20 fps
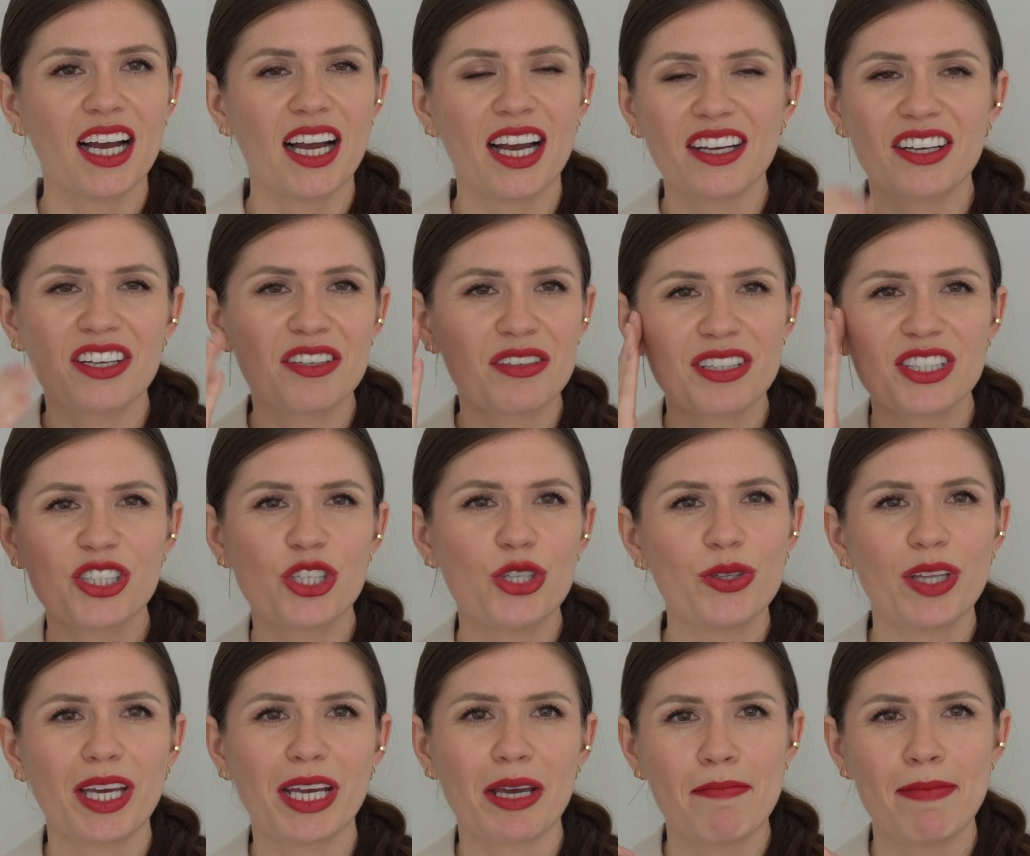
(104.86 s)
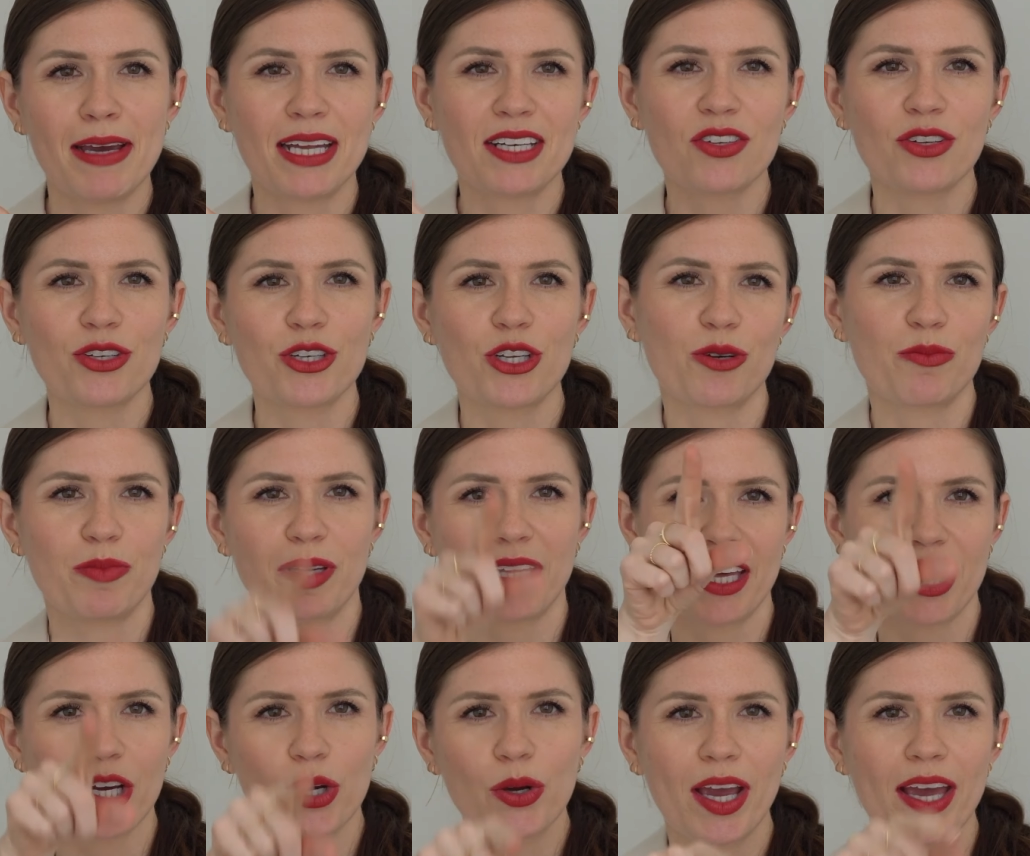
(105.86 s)
I could do like a mental note, be
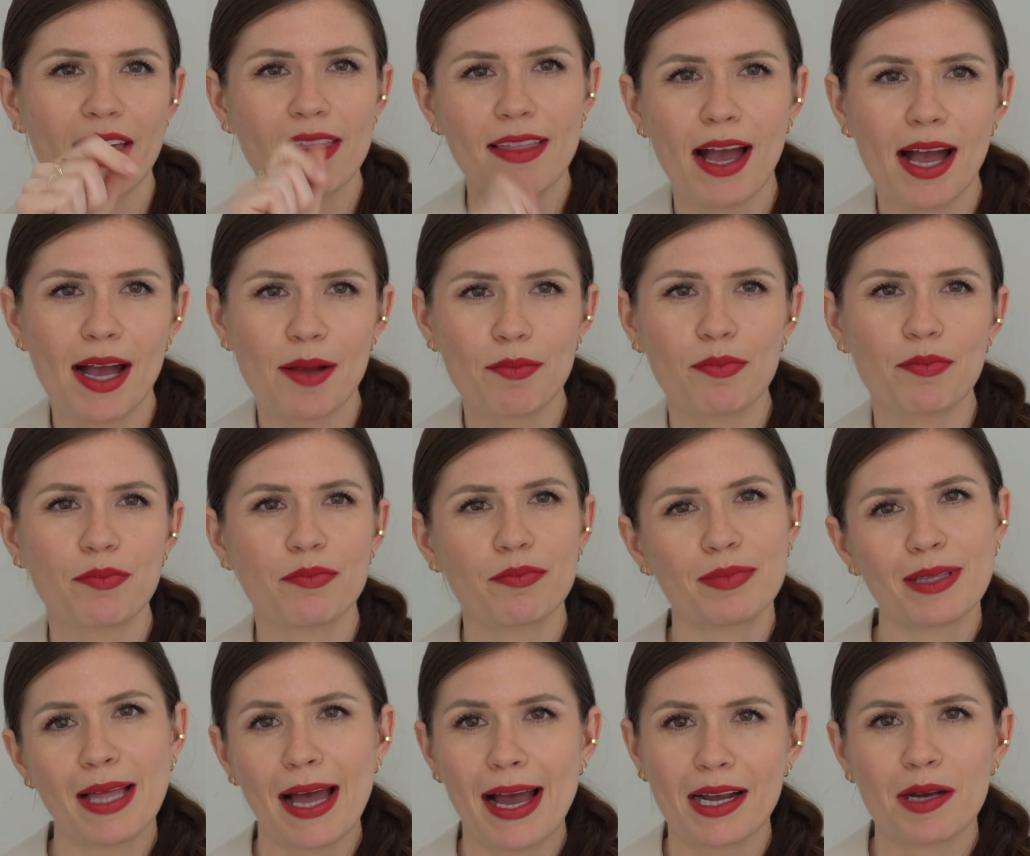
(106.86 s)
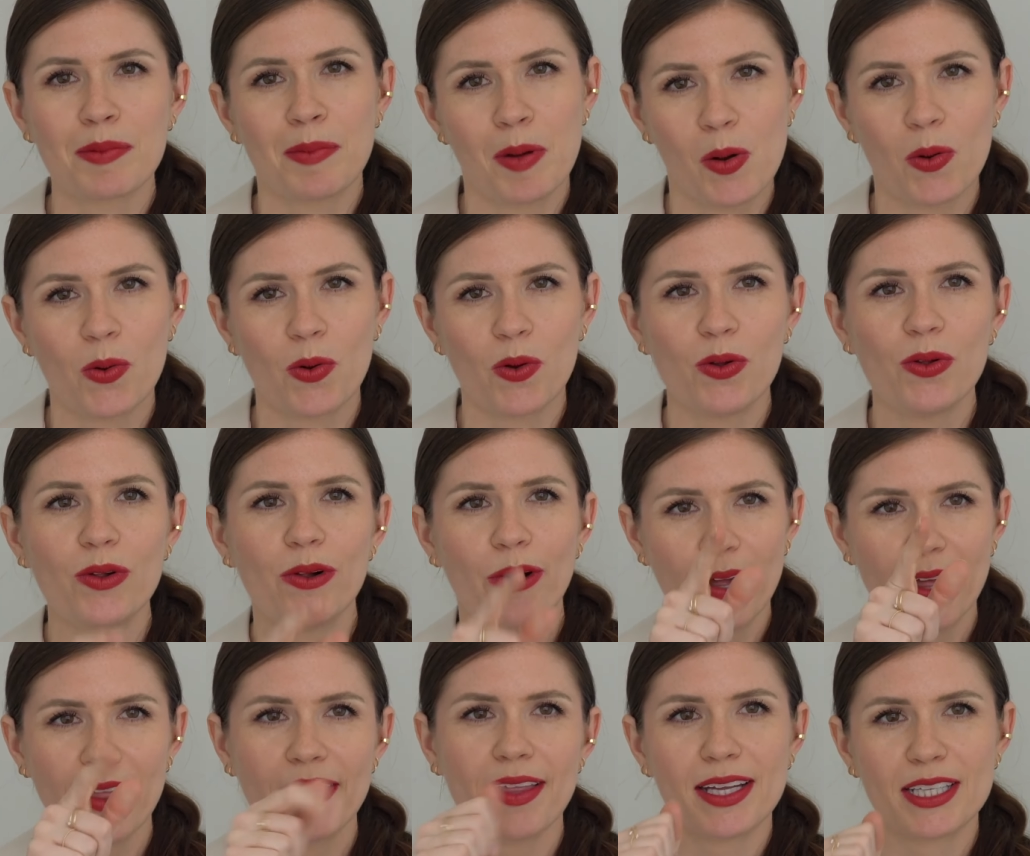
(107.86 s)
like, okay, that black pole,
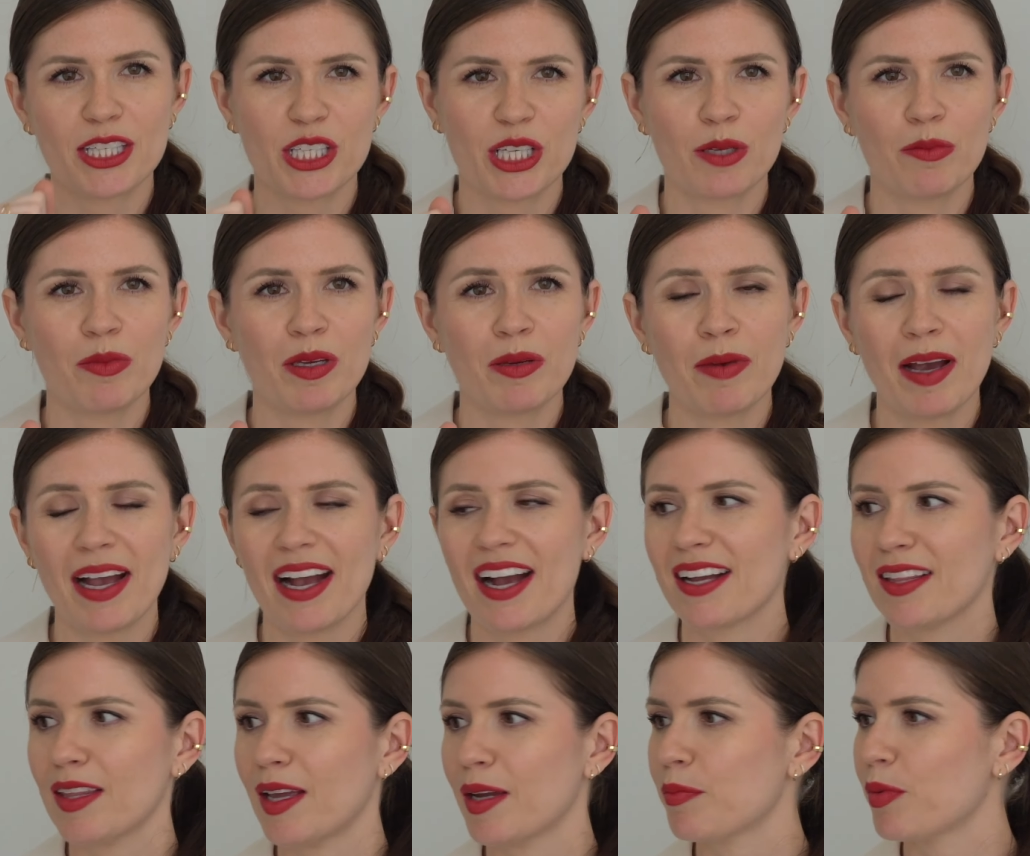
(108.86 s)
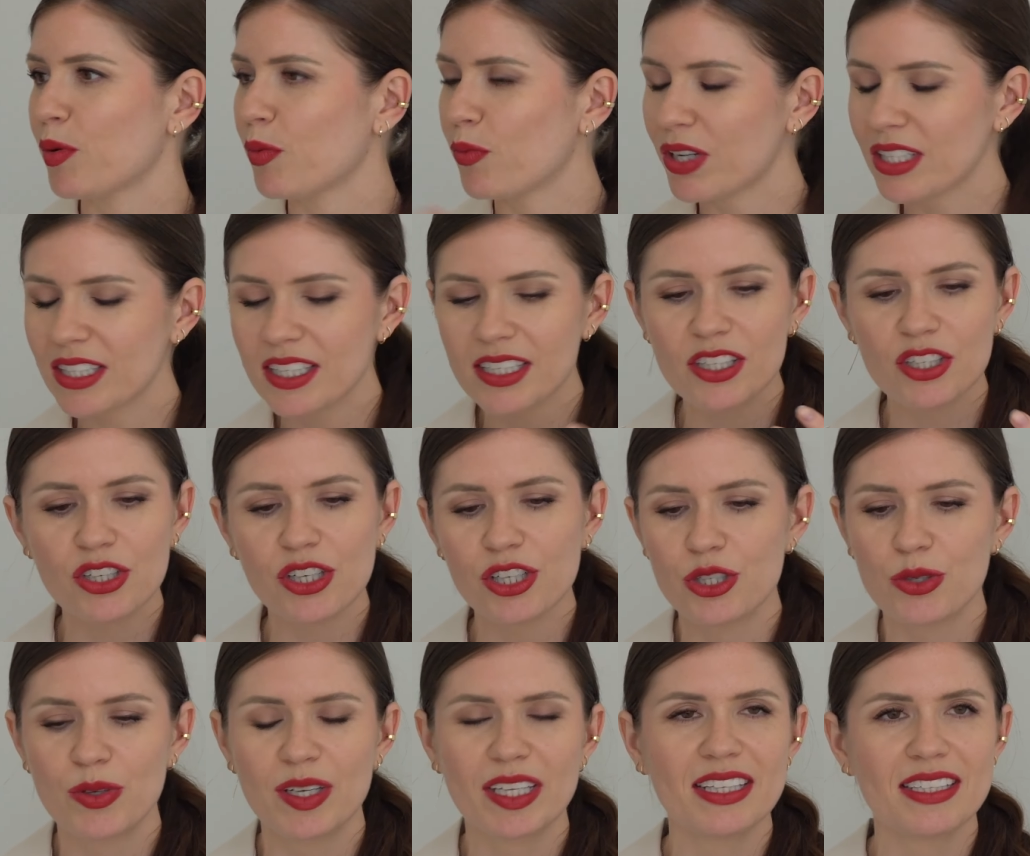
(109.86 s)
that's gonna be my eye line. But once I start
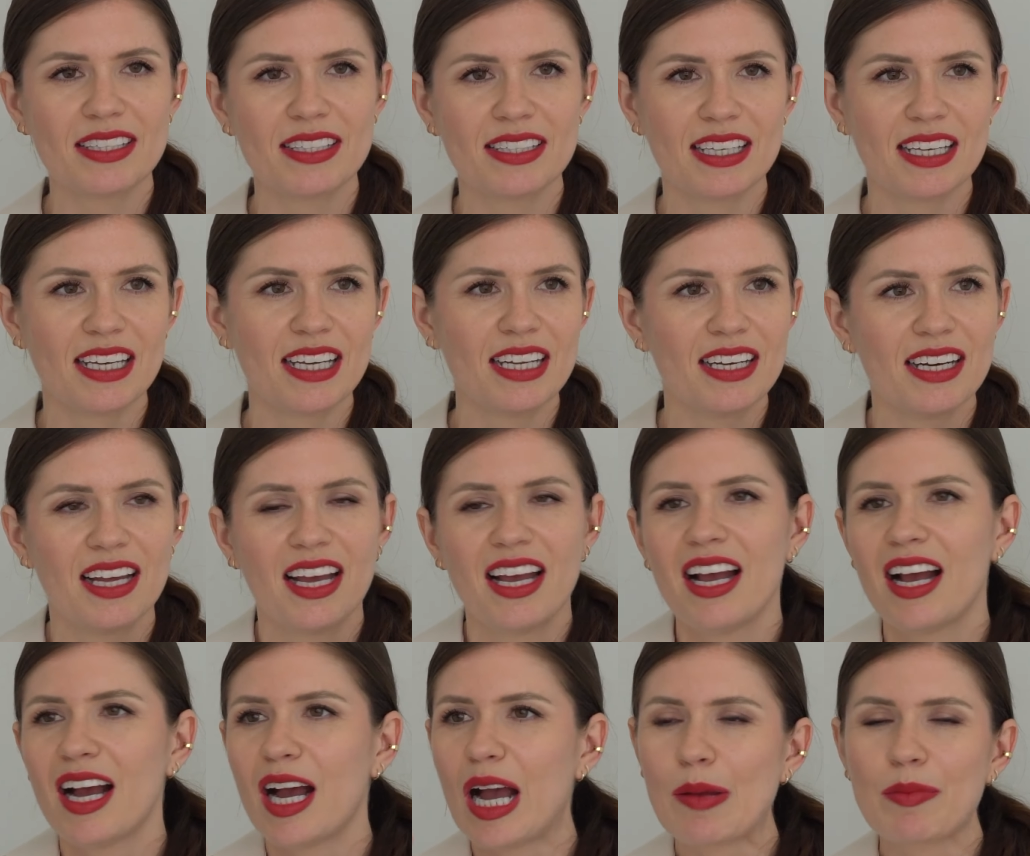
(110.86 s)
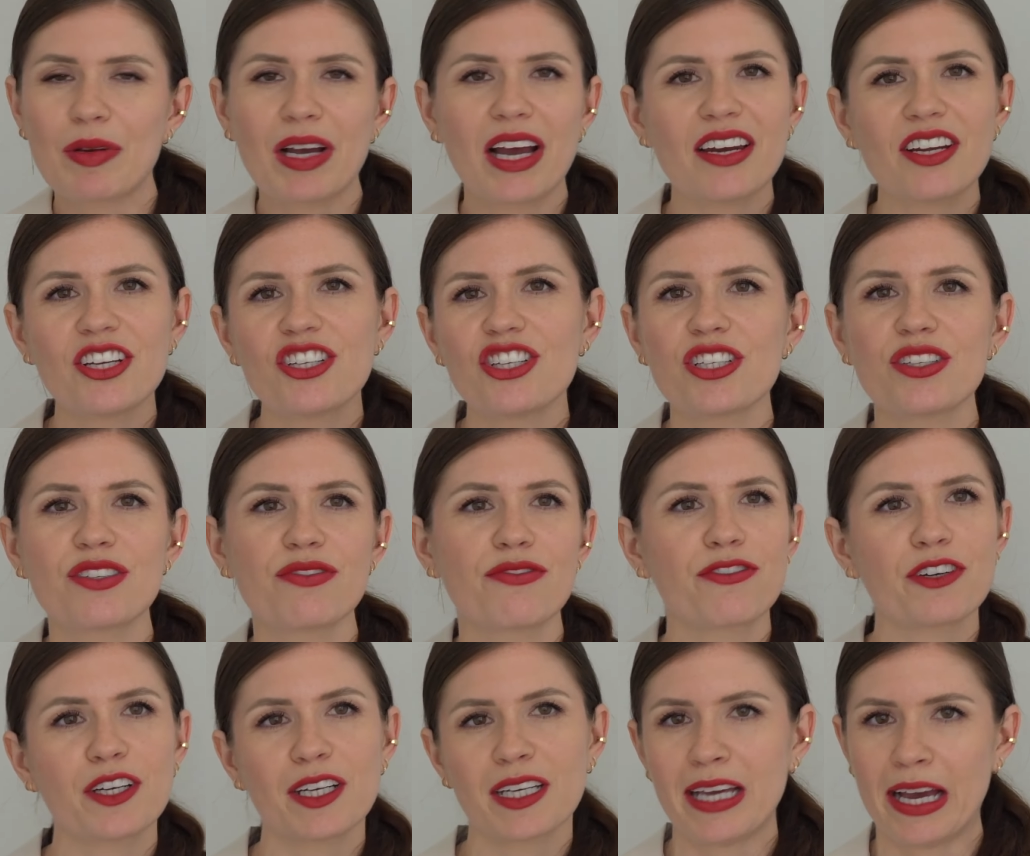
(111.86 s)
doing the scene, I'm kind of just
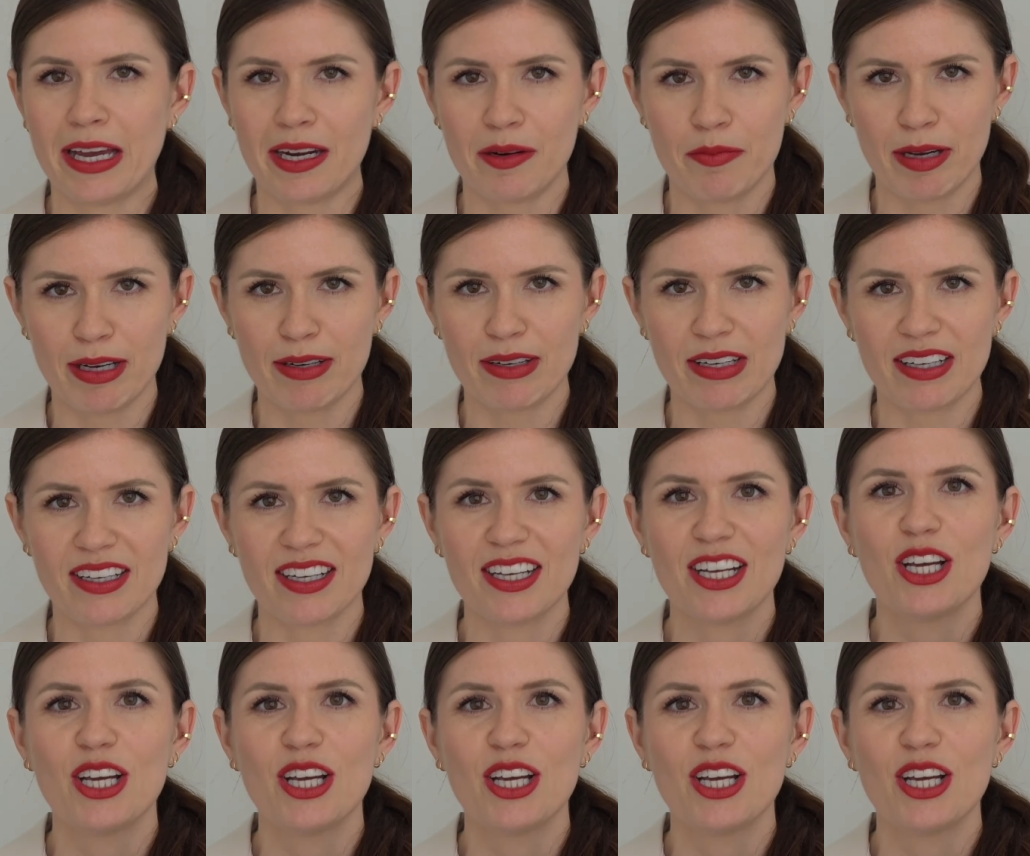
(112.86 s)
forget about it.